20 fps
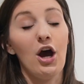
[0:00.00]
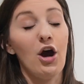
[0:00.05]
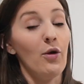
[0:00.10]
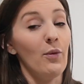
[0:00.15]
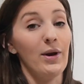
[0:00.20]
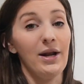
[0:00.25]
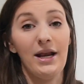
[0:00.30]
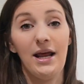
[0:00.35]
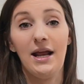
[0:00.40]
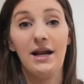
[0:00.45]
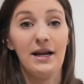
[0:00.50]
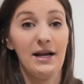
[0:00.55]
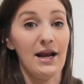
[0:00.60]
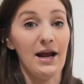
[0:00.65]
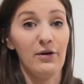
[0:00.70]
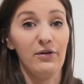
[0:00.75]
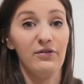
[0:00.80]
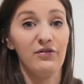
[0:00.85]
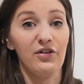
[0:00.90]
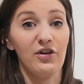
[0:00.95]
Owen in and
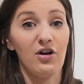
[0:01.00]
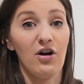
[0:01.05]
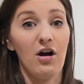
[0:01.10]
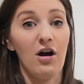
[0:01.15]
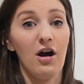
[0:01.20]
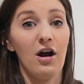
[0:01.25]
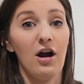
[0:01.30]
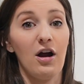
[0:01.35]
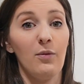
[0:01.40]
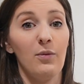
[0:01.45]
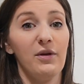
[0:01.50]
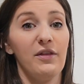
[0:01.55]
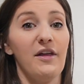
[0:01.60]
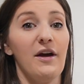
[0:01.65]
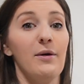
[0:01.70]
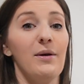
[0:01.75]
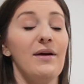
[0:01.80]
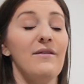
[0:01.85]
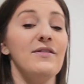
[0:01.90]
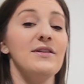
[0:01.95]
out of the car
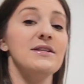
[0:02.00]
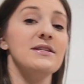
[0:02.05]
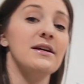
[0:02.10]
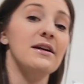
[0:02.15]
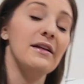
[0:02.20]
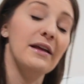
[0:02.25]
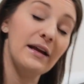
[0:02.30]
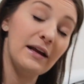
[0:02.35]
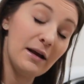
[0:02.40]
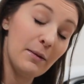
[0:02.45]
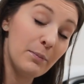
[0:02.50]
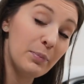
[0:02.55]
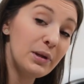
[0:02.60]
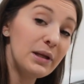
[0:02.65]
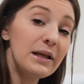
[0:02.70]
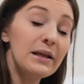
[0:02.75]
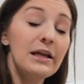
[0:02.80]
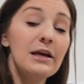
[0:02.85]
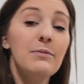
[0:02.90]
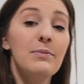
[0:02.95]
without having to like
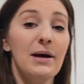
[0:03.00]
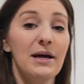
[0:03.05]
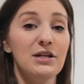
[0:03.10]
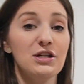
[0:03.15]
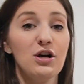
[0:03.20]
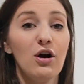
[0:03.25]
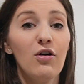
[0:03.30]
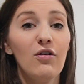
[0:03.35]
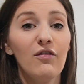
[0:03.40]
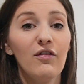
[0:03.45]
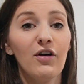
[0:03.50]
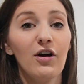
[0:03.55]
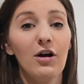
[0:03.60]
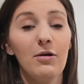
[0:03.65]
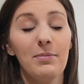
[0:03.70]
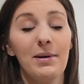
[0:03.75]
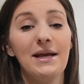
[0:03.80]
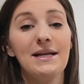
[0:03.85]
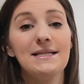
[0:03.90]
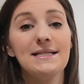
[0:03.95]
completely bend over or
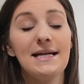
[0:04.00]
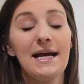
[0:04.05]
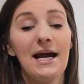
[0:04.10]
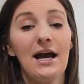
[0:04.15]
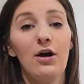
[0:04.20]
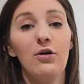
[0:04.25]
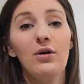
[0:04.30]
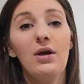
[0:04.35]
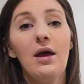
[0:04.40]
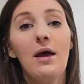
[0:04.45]
bend down,